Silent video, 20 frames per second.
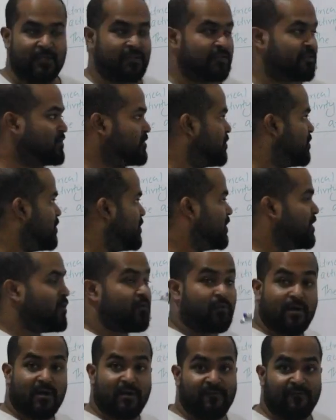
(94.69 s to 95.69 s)
So
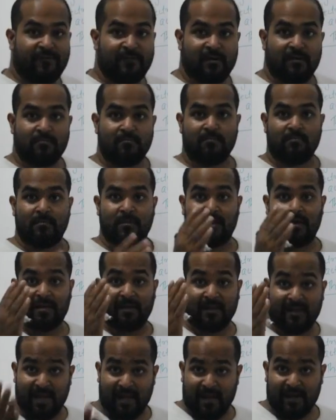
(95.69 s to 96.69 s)
you confirm,
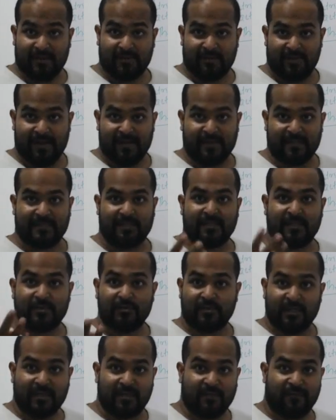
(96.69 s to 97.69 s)
characterize
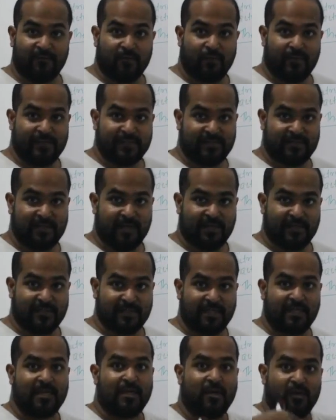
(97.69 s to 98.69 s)
using the 4S
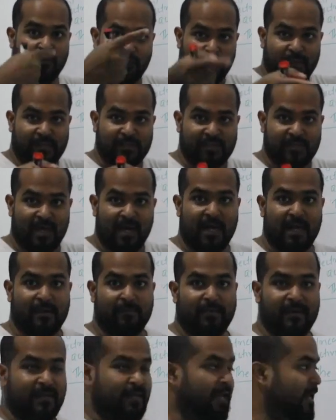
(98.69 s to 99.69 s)
strategy, which
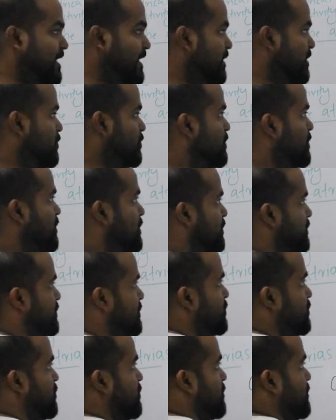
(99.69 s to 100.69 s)
I'll be telling you
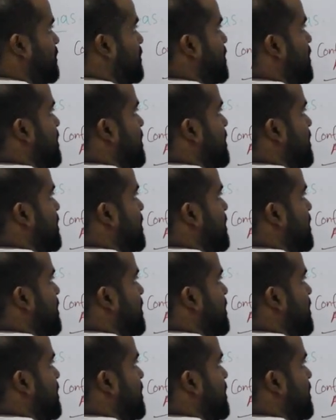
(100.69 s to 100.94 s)
soon.